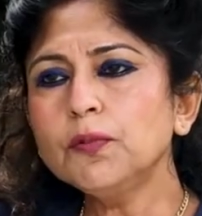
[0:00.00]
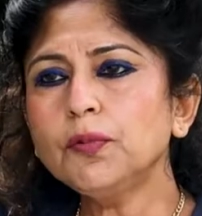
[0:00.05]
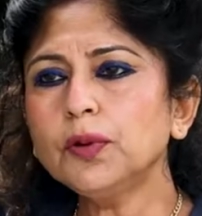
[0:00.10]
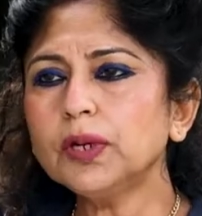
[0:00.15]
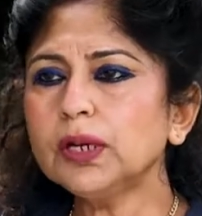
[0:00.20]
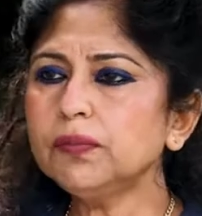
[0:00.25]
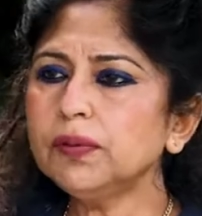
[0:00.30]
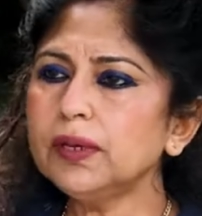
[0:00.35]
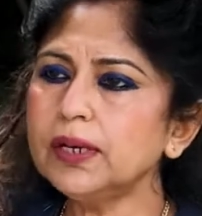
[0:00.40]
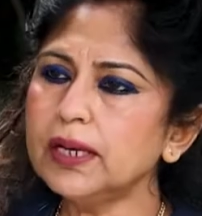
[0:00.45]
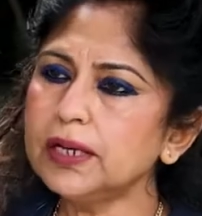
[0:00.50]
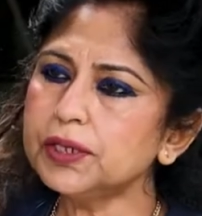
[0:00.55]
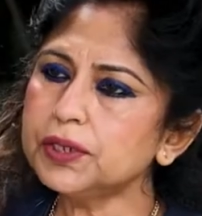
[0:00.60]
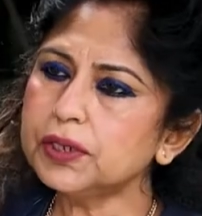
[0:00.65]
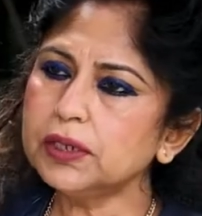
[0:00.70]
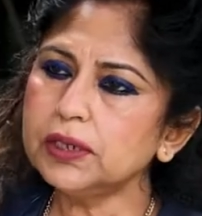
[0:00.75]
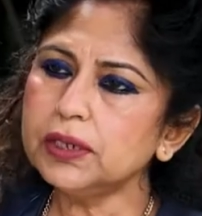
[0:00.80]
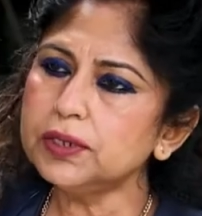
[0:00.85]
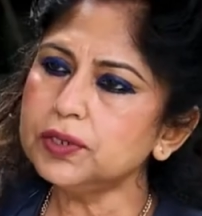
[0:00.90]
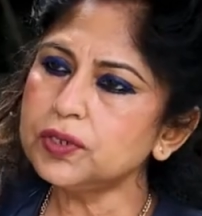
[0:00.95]
For our
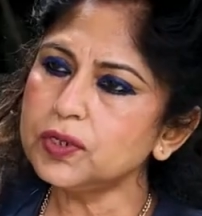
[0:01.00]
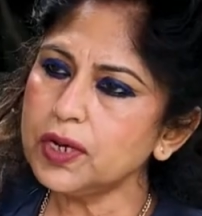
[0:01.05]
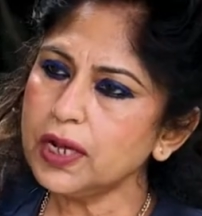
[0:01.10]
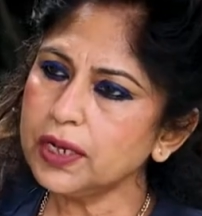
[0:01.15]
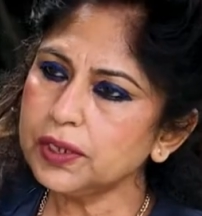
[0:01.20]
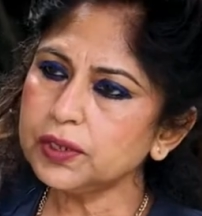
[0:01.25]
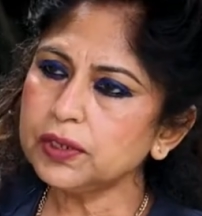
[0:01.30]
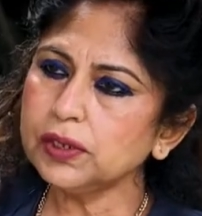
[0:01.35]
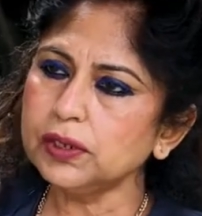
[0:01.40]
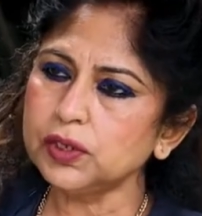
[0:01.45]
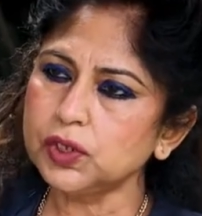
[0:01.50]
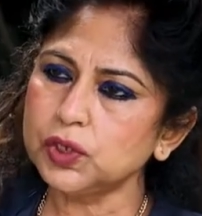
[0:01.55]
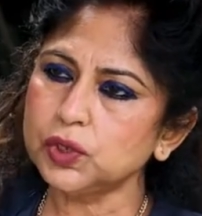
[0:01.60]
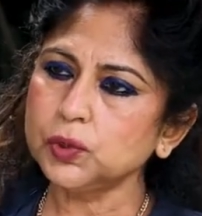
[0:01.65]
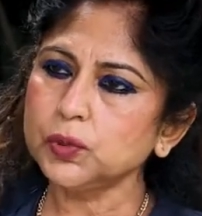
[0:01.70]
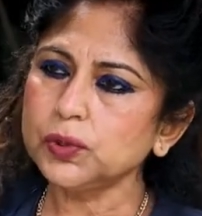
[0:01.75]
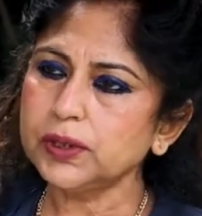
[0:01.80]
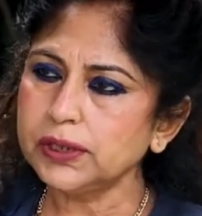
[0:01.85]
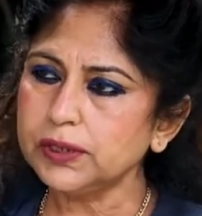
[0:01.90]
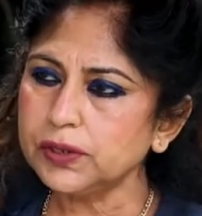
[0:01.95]
national and international
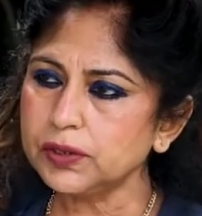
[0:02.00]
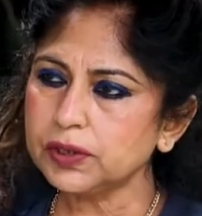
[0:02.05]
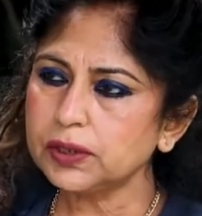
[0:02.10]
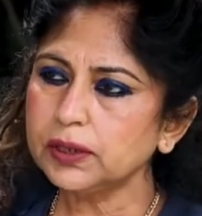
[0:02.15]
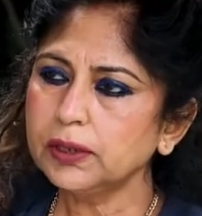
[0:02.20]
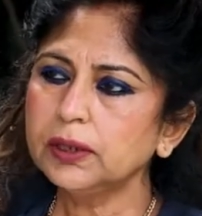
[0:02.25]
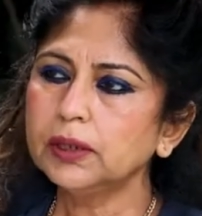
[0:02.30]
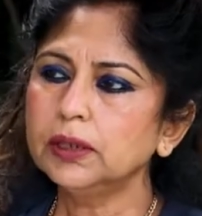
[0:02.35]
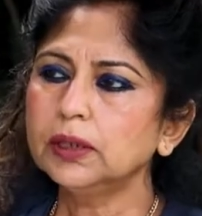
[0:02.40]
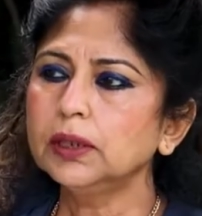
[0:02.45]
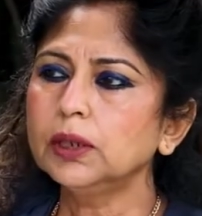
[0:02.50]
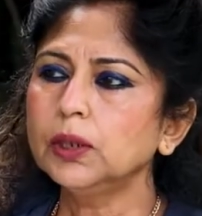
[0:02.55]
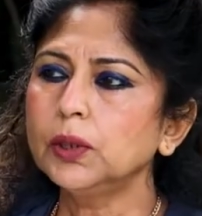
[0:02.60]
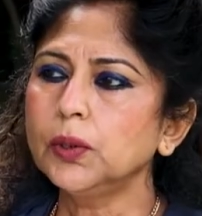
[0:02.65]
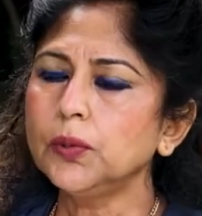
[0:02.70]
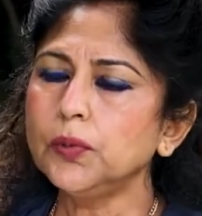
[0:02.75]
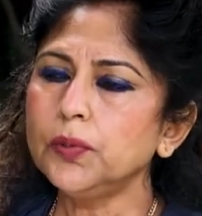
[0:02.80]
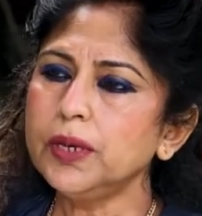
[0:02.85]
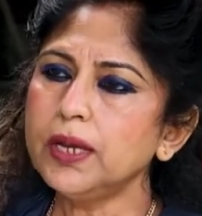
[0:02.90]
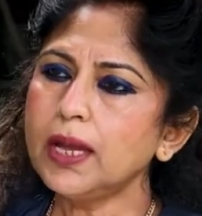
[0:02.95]
students,
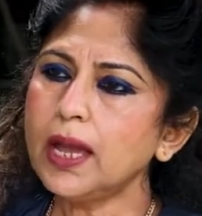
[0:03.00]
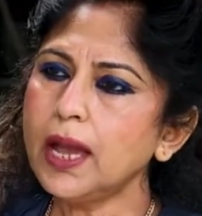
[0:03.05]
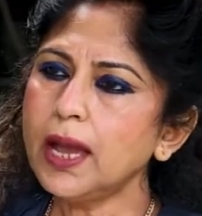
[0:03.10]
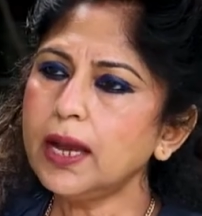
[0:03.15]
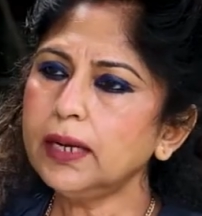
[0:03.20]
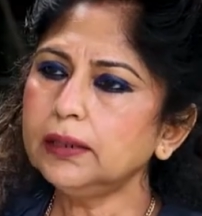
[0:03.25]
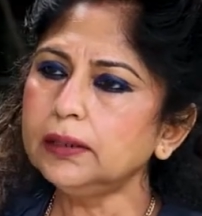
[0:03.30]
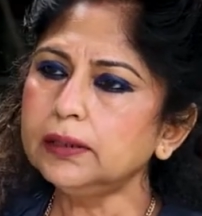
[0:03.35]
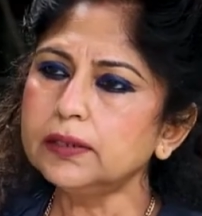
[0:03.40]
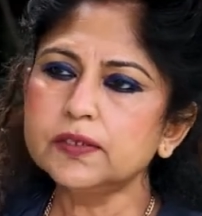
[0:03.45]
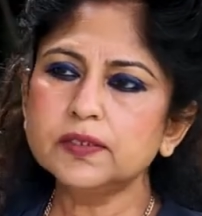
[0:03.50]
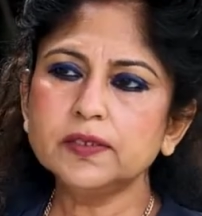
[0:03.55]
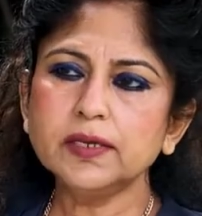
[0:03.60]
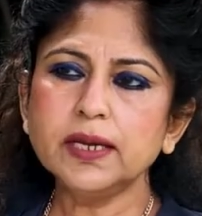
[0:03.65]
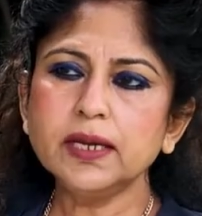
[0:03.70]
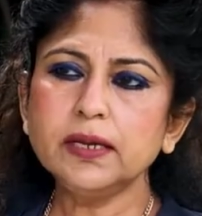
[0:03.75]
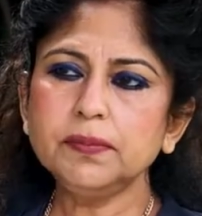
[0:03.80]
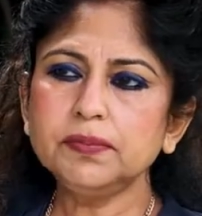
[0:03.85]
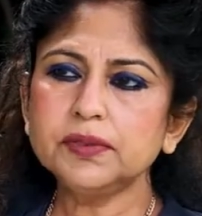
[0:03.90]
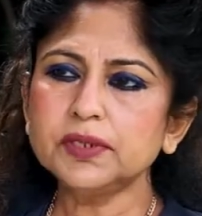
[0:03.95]
we had the
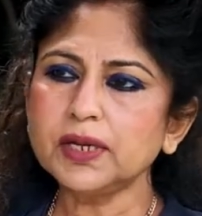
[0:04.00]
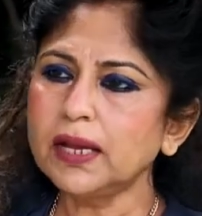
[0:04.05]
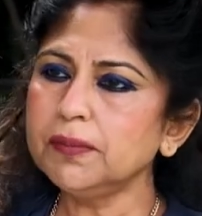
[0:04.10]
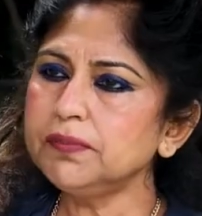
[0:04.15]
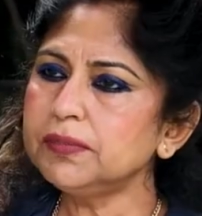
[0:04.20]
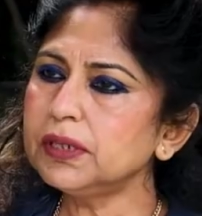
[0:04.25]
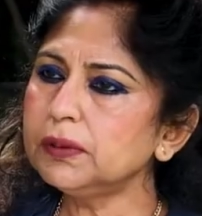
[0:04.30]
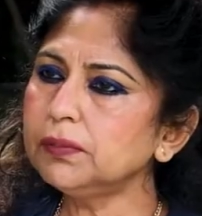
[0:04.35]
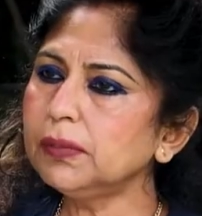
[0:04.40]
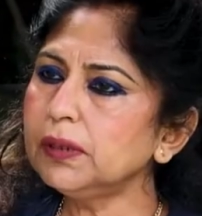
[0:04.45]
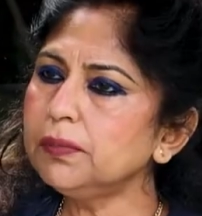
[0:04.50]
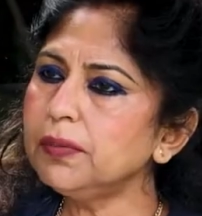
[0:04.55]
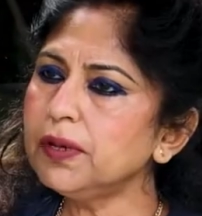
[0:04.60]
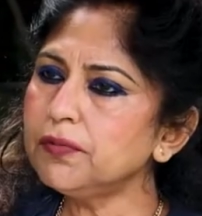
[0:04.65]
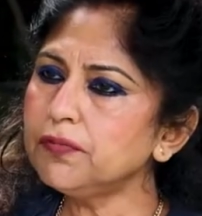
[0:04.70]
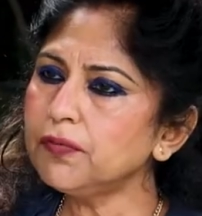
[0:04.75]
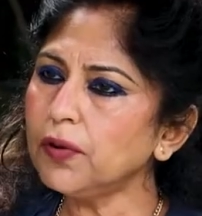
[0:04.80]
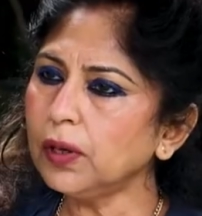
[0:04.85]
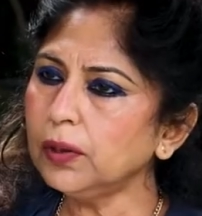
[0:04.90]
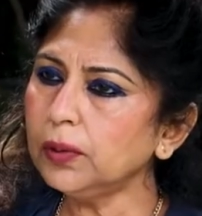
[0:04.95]
same timetable
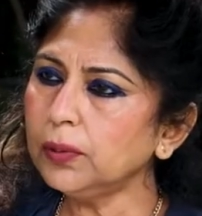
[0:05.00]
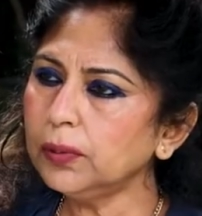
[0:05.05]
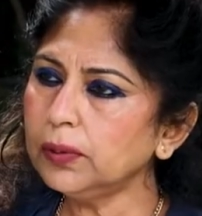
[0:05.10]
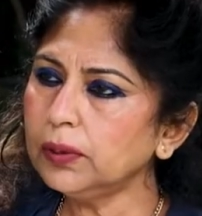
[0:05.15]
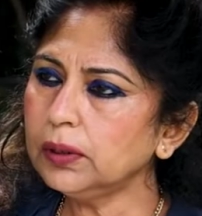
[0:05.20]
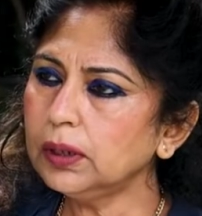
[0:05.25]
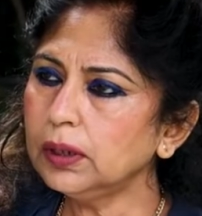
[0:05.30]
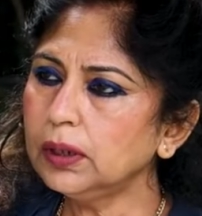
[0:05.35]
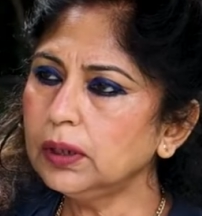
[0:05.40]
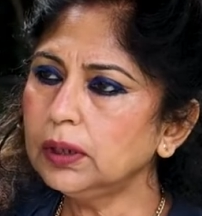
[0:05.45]
be followed.